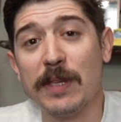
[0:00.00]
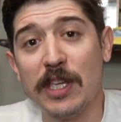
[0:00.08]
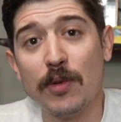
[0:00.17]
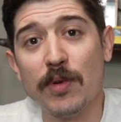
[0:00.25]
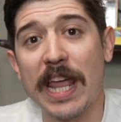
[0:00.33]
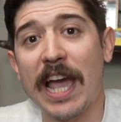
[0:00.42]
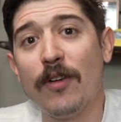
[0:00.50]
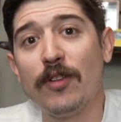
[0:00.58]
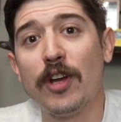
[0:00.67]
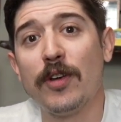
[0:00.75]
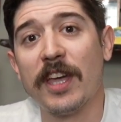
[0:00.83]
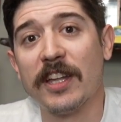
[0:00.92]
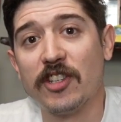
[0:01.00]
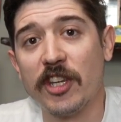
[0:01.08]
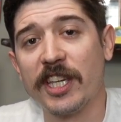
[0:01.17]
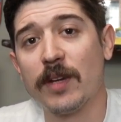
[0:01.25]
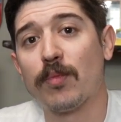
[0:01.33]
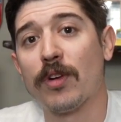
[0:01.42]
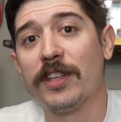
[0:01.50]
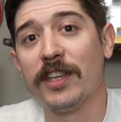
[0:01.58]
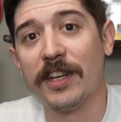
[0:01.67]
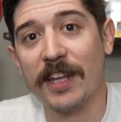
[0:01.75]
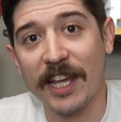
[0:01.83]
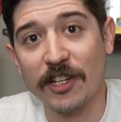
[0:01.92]
You now know that Jacob
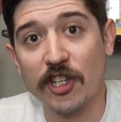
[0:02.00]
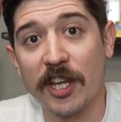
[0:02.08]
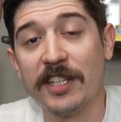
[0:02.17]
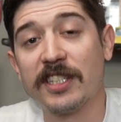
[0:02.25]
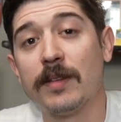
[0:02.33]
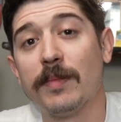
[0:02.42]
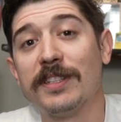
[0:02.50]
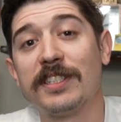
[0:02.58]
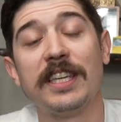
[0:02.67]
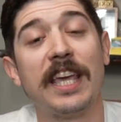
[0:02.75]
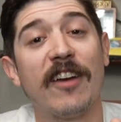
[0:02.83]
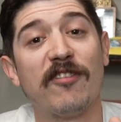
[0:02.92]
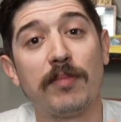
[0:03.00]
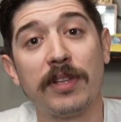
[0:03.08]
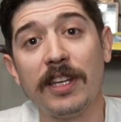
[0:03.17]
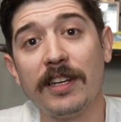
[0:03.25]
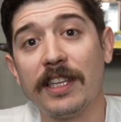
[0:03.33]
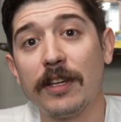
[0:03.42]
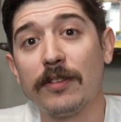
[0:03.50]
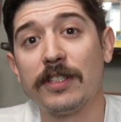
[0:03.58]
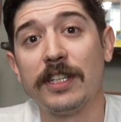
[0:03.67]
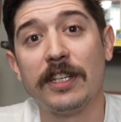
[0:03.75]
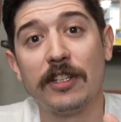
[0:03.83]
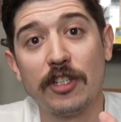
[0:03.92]
Runyan and Chase Kaminsky have pleaded
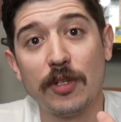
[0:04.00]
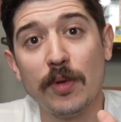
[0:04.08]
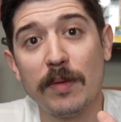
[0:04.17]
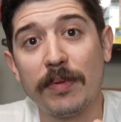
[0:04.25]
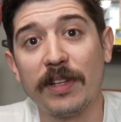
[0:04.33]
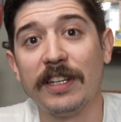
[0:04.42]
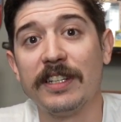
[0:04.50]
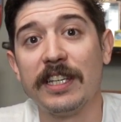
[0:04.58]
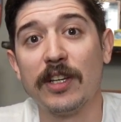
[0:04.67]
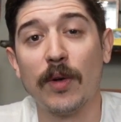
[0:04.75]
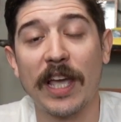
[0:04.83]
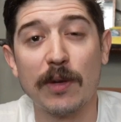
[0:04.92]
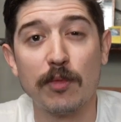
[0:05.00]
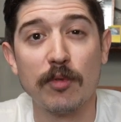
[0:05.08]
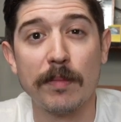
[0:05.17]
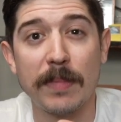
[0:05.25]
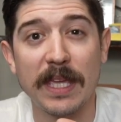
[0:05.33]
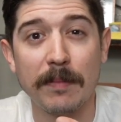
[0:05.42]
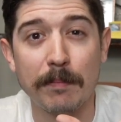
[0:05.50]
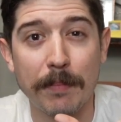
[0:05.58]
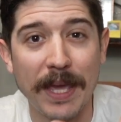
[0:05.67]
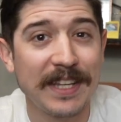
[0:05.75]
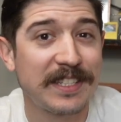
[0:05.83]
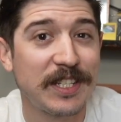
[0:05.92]
guilty to a plea deal and will be
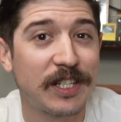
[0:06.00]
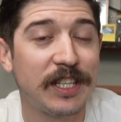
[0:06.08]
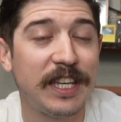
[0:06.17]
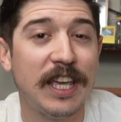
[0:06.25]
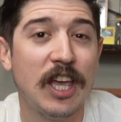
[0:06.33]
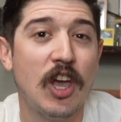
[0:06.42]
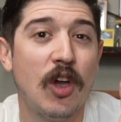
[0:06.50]
basically